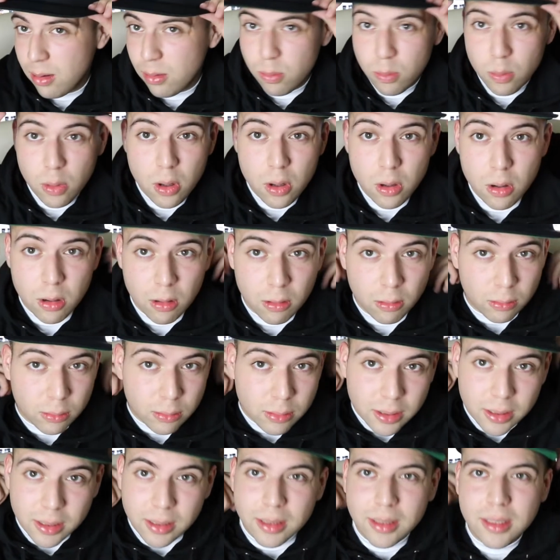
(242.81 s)
Whoa,
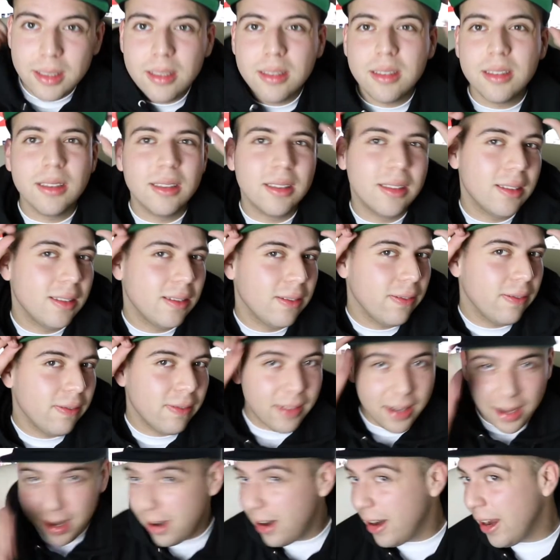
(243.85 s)
this looks,
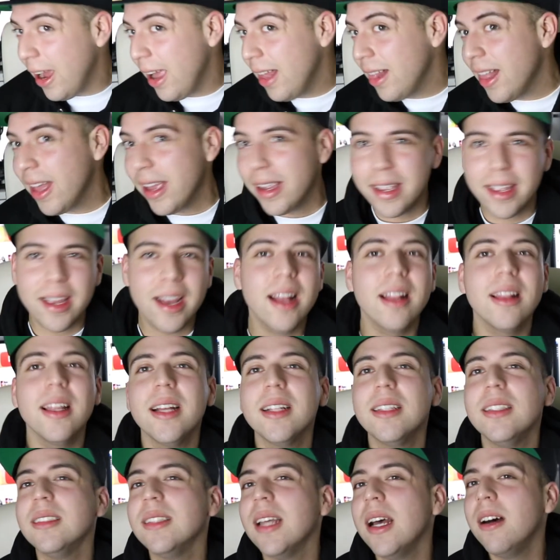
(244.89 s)
all right, I like it. I
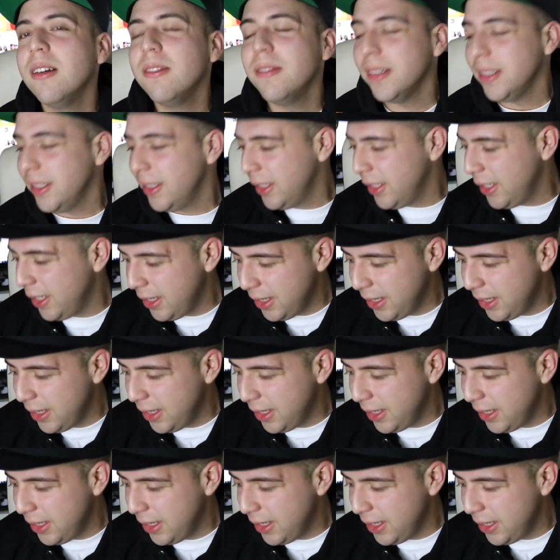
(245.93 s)
like this outfit.